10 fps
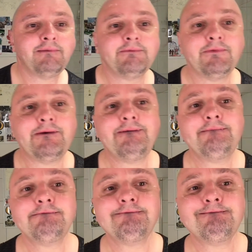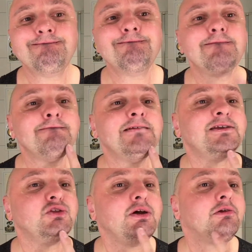So
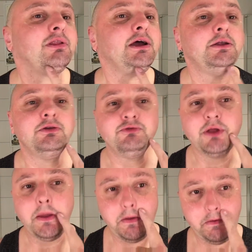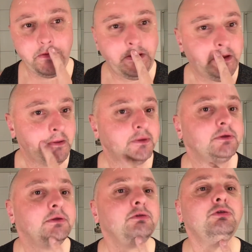there's the outline of the
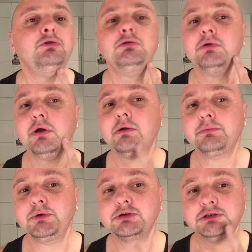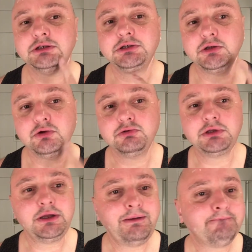new mustache and
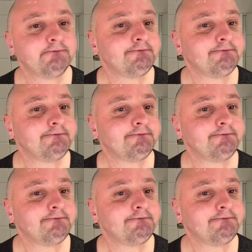goatee.